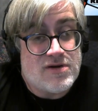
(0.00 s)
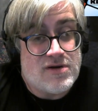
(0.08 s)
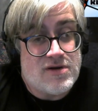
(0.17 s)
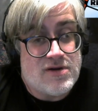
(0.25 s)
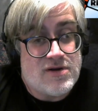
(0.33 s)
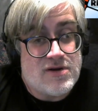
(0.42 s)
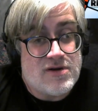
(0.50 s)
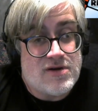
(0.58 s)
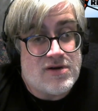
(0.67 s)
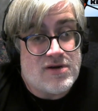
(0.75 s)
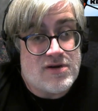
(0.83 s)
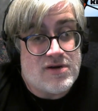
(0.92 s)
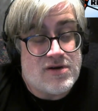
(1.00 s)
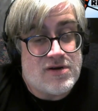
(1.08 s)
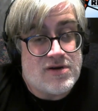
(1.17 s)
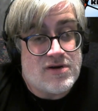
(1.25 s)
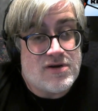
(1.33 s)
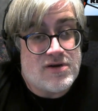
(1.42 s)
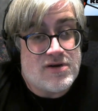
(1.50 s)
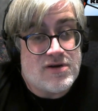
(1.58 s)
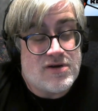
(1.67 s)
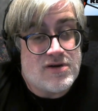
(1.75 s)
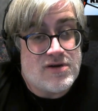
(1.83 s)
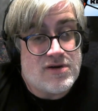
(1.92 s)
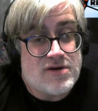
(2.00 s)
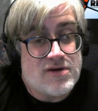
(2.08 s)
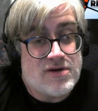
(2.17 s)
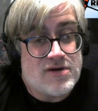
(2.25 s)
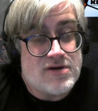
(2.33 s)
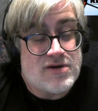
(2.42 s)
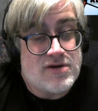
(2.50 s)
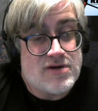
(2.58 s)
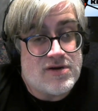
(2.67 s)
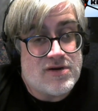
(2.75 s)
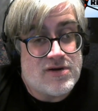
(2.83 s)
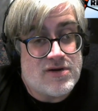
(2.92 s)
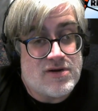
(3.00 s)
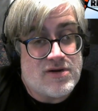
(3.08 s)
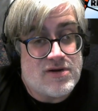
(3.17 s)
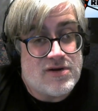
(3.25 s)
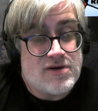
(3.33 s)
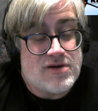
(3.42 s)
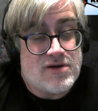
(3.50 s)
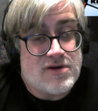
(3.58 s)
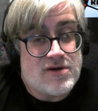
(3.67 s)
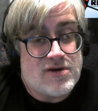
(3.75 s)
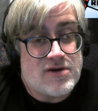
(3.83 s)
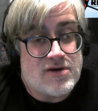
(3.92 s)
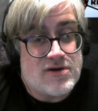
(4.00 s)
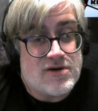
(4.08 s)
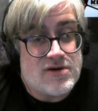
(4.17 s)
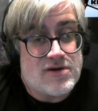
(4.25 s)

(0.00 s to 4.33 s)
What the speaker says: (not speaking)